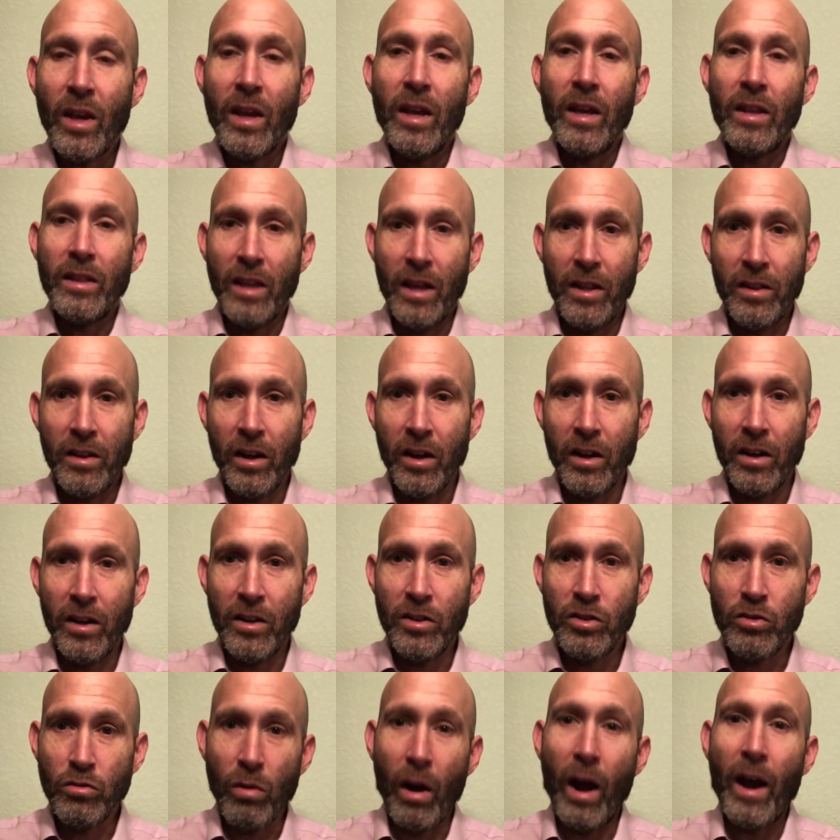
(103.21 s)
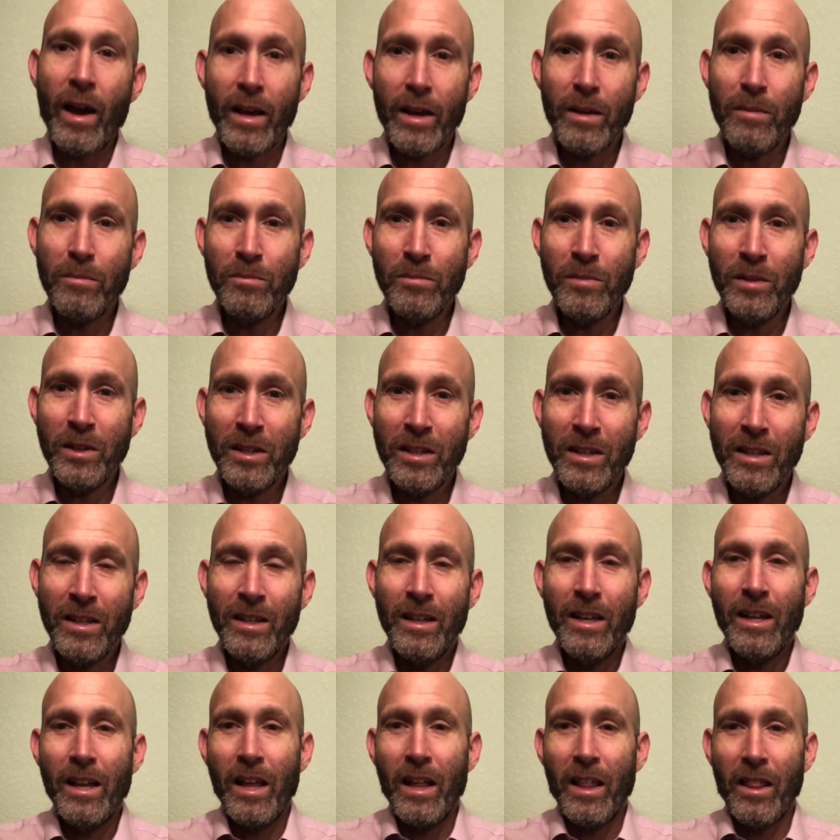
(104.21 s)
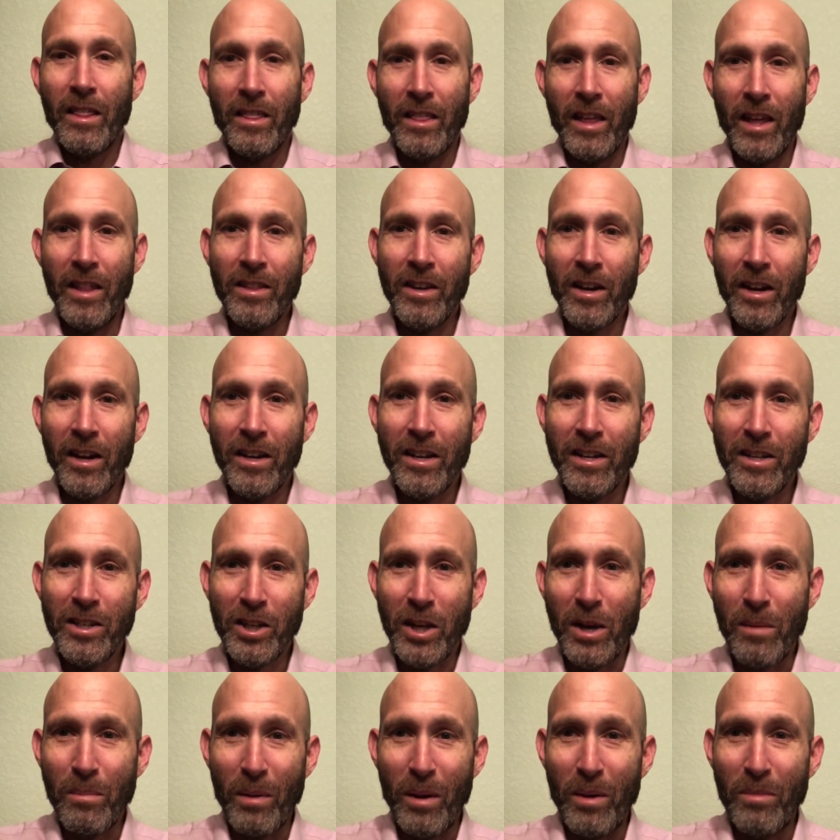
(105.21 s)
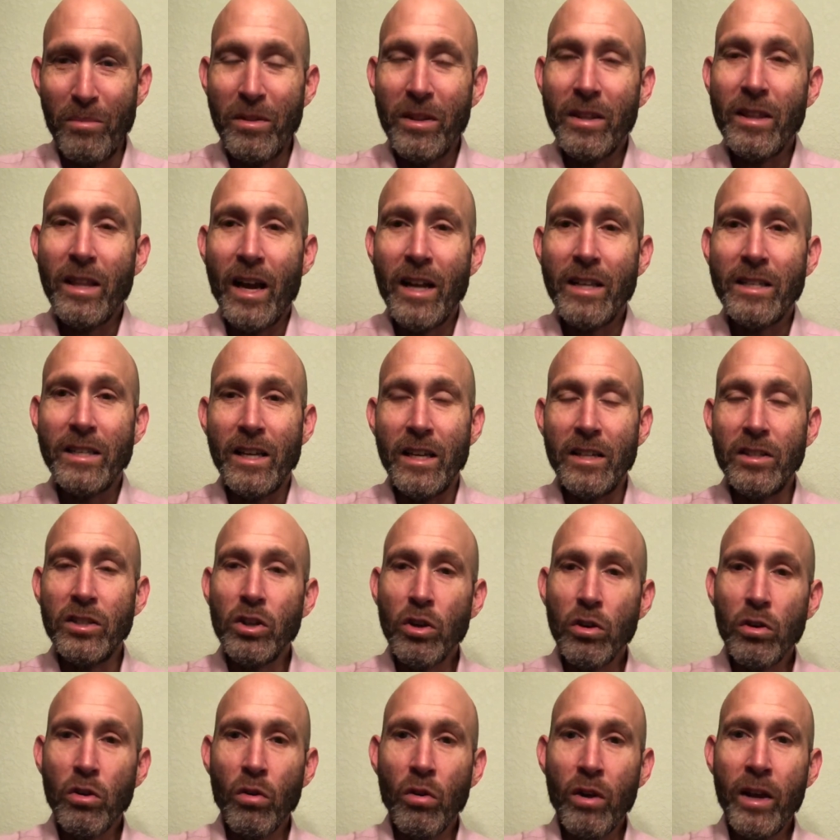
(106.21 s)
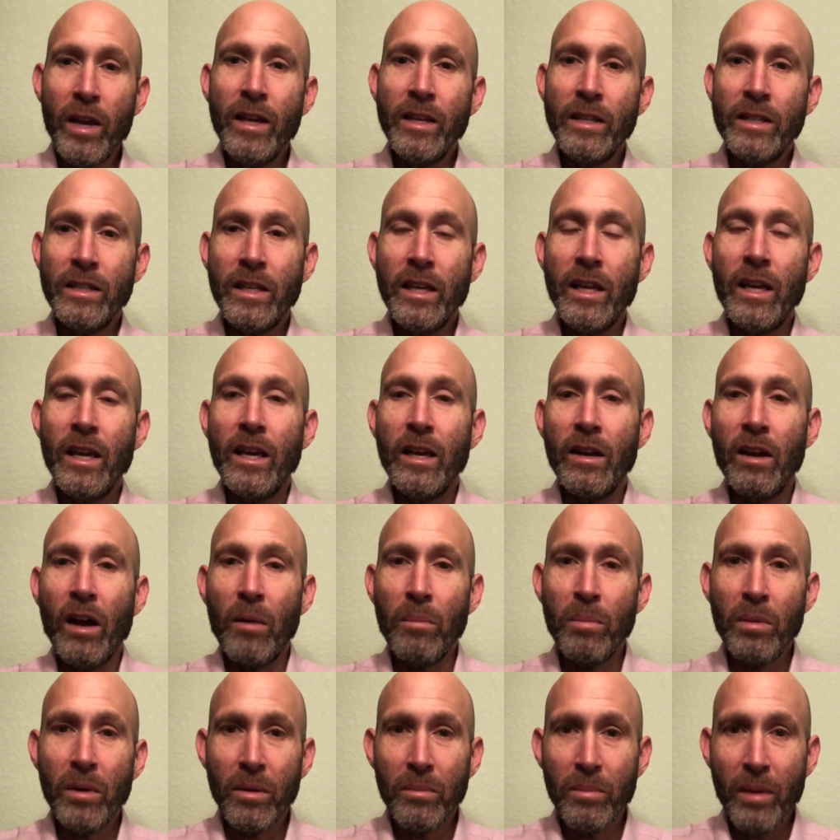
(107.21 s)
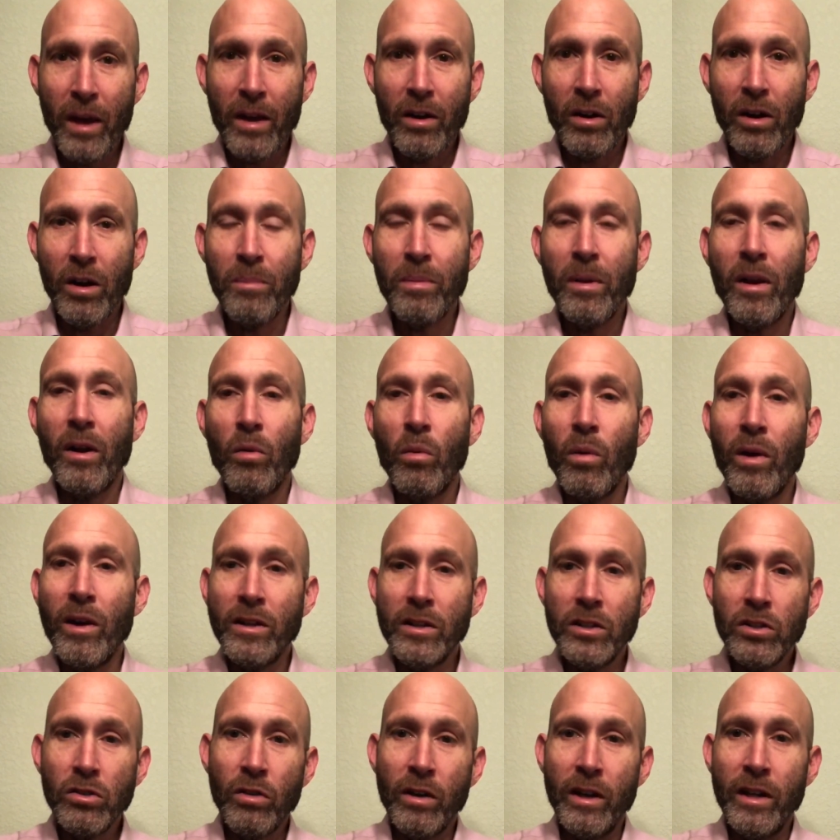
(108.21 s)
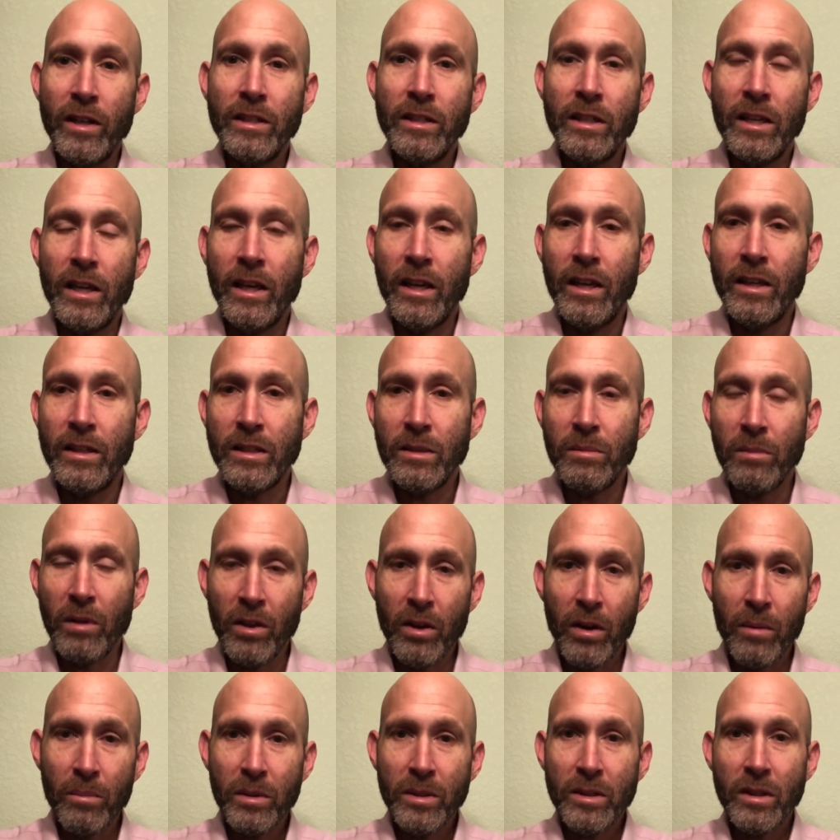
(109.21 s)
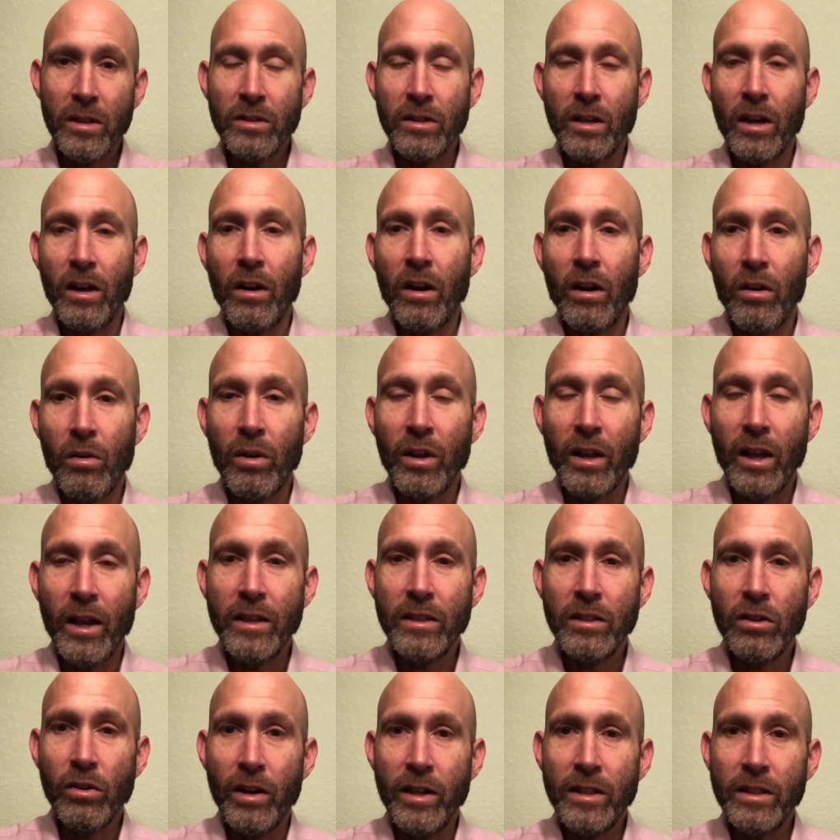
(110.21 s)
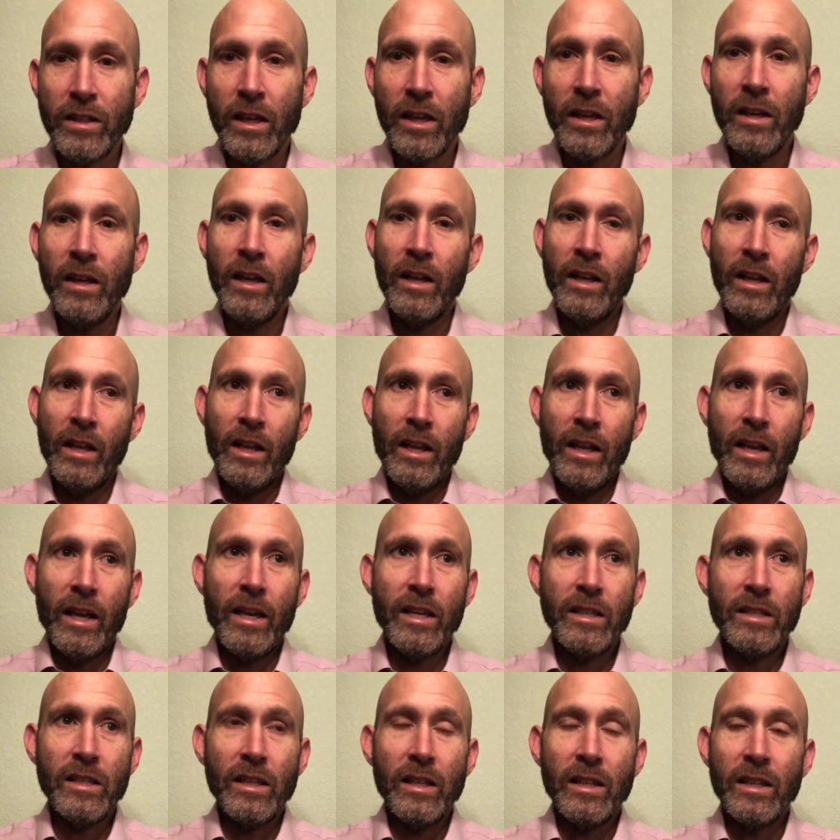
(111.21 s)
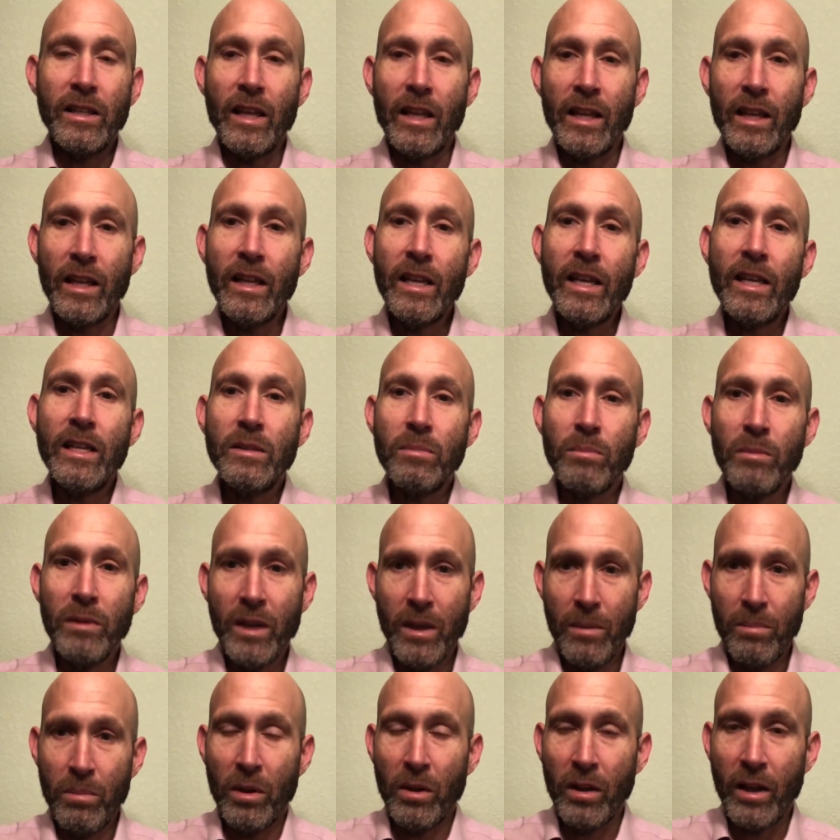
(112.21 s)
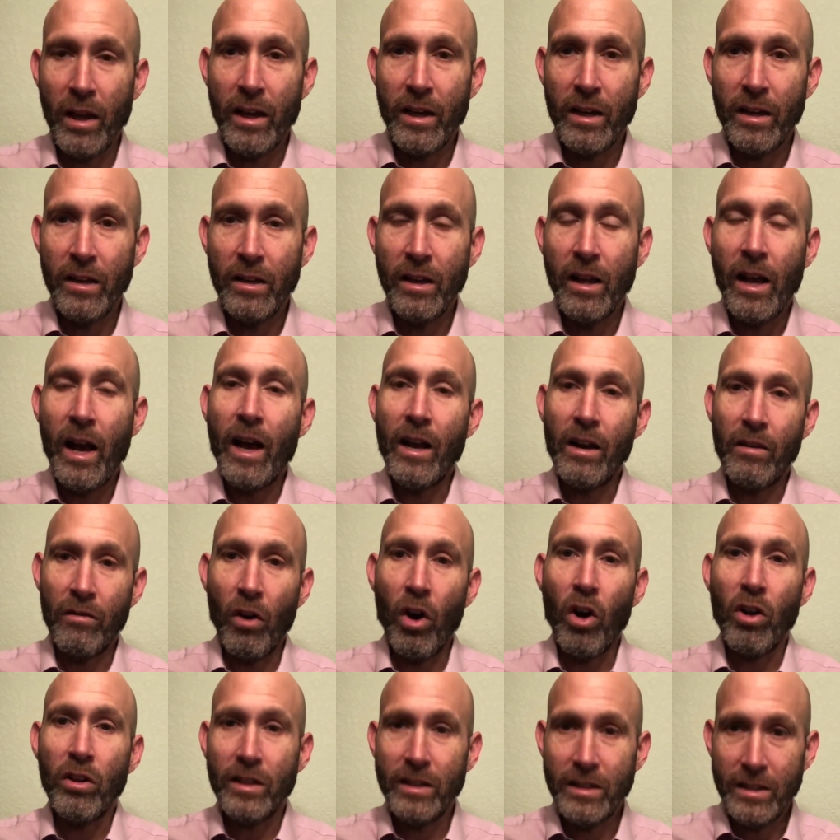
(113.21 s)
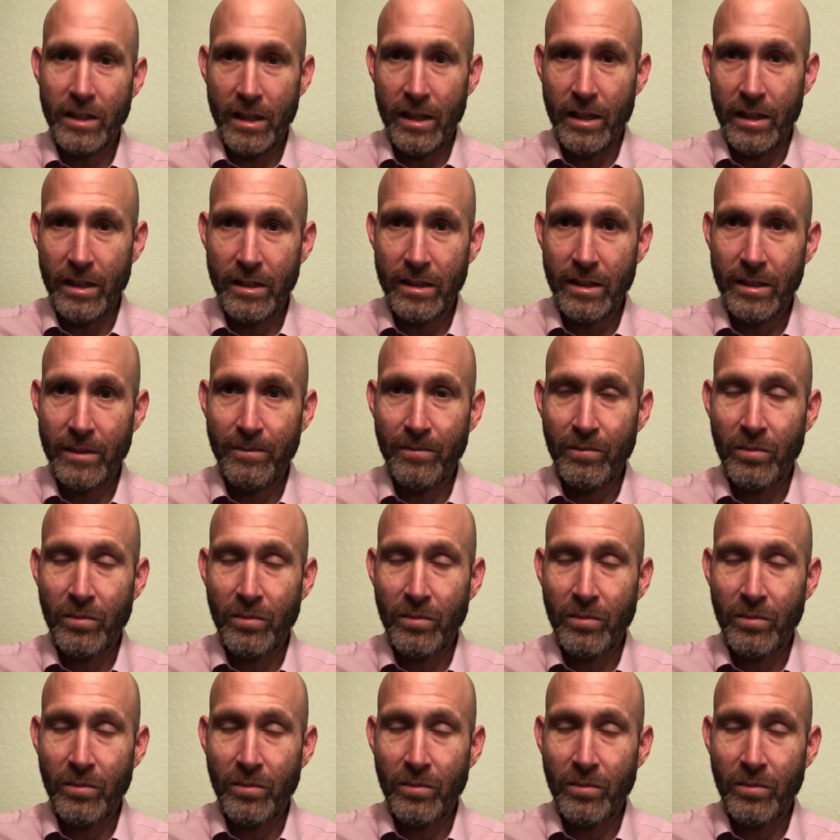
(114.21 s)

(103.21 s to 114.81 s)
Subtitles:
Then they're going to dry them. Then they're going to ship them. That's it. So green tea, and I'll put a banner up here, what is green tea, and some other episodes that are related to green tea, is the least manipulated out of all the teas.